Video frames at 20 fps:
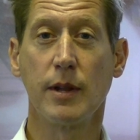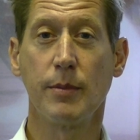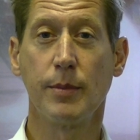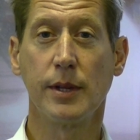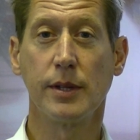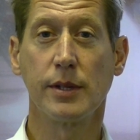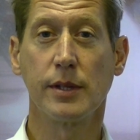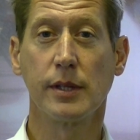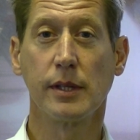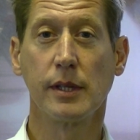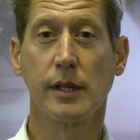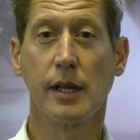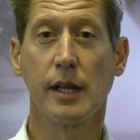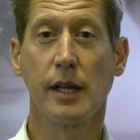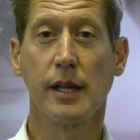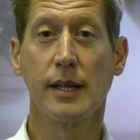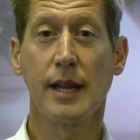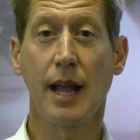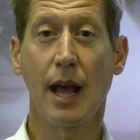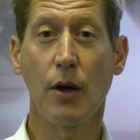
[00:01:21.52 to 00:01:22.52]
limit.
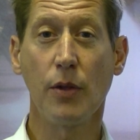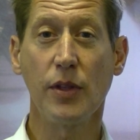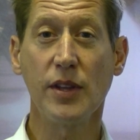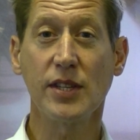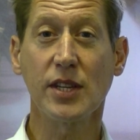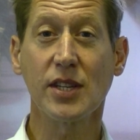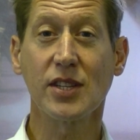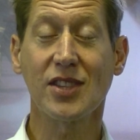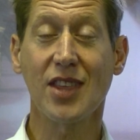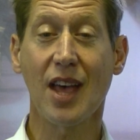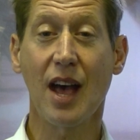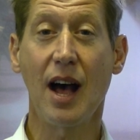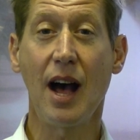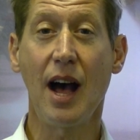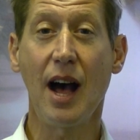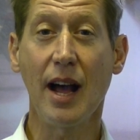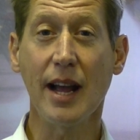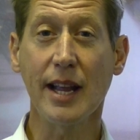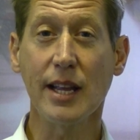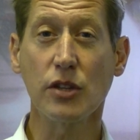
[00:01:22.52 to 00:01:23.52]
Now this is the
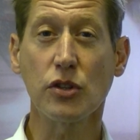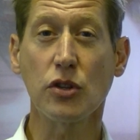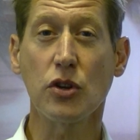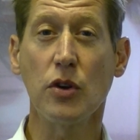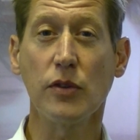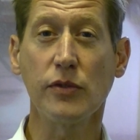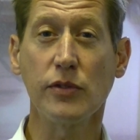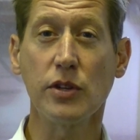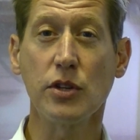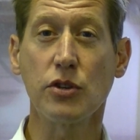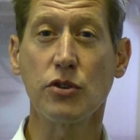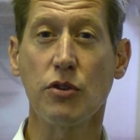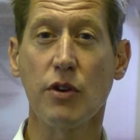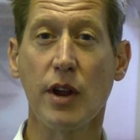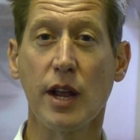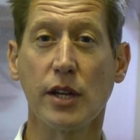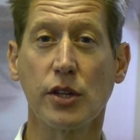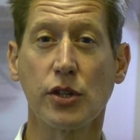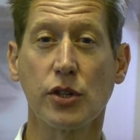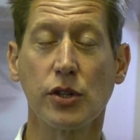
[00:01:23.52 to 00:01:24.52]
highest
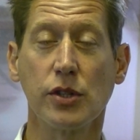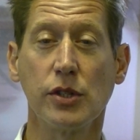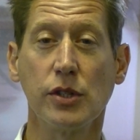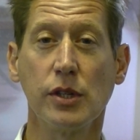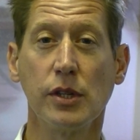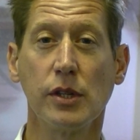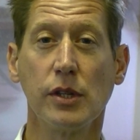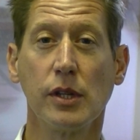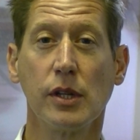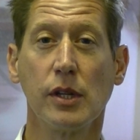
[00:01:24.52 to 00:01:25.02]
concentration